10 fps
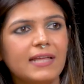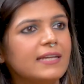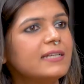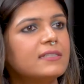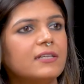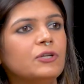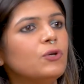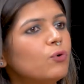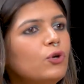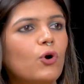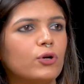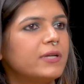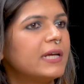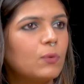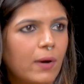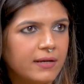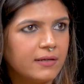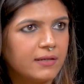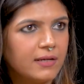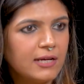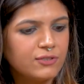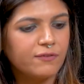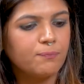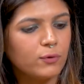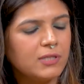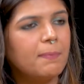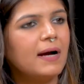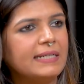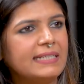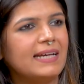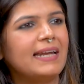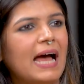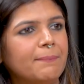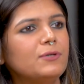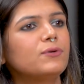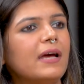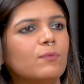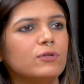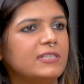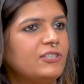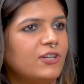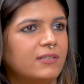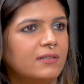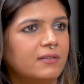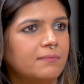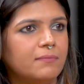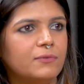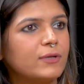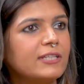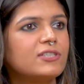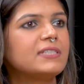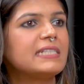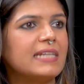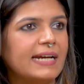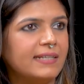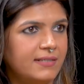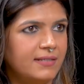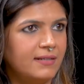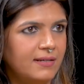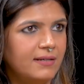there is no lawyer required. So if both the parties are happy to divorce each other, you can just decide it.